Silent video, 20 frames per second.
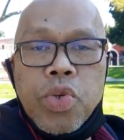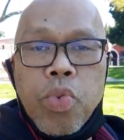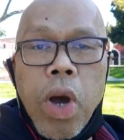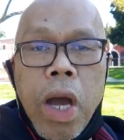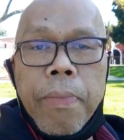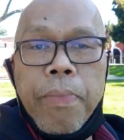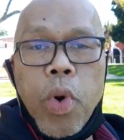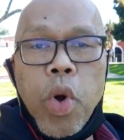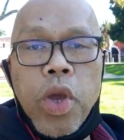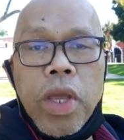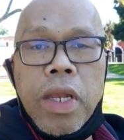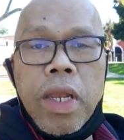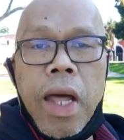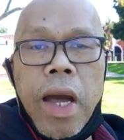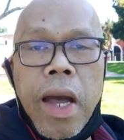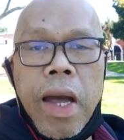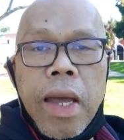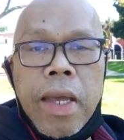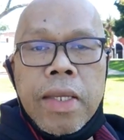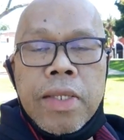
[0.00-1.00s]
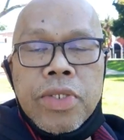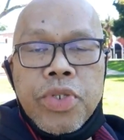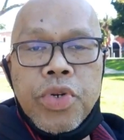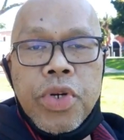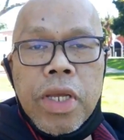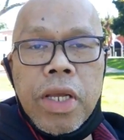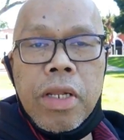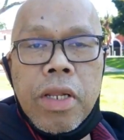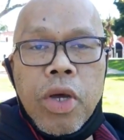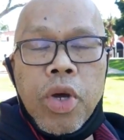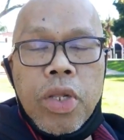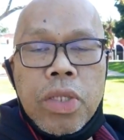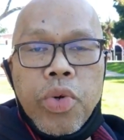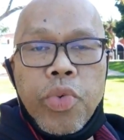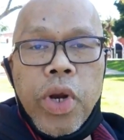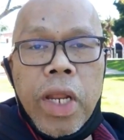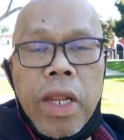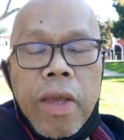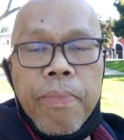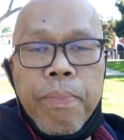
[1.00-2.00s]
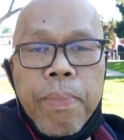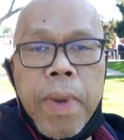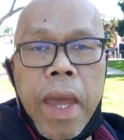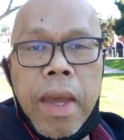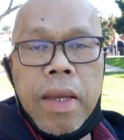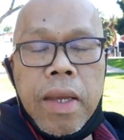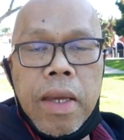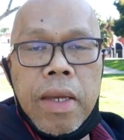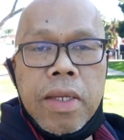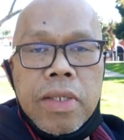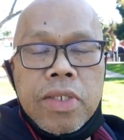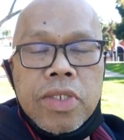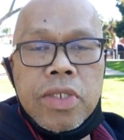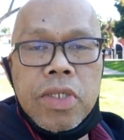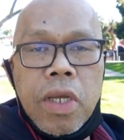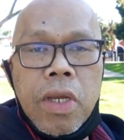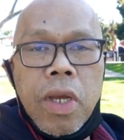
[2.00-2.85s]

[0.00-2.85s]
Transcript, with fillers: 1.9 trillion relief package,